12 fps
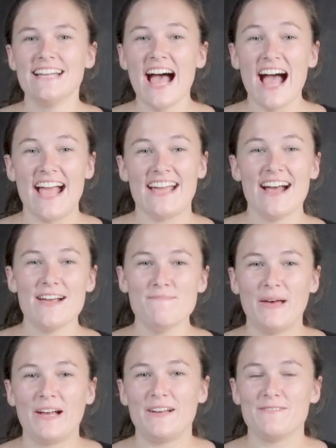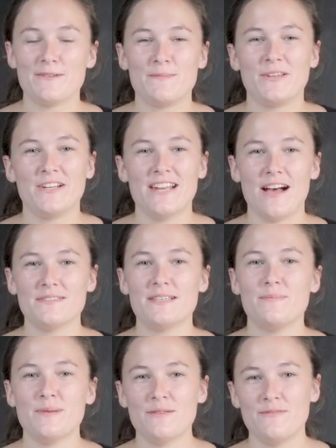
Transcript: Hi, I'm Becca from the Good Housekeeping